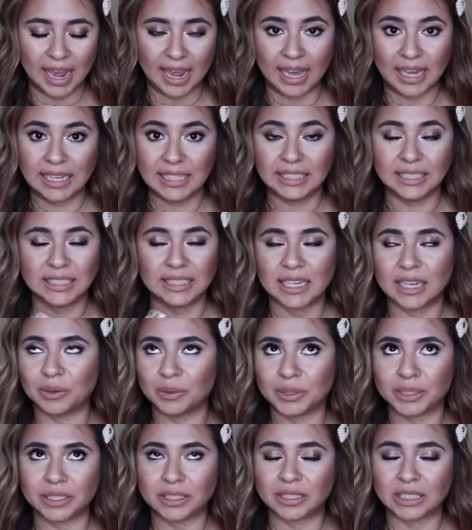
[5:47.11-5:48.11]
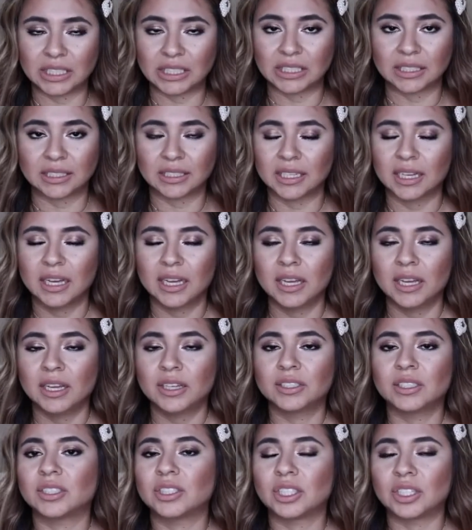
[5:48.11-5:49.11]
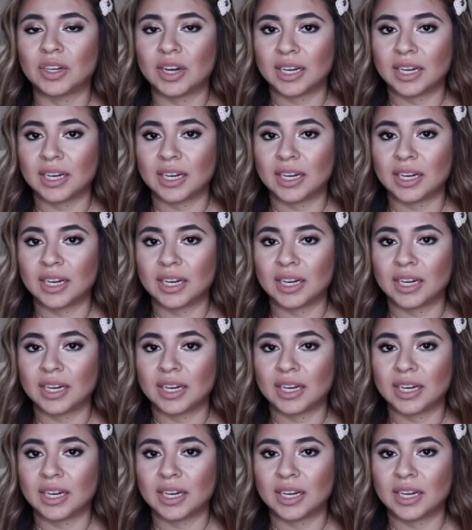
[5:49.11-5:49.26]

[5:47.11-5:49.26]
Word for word: and it was just such a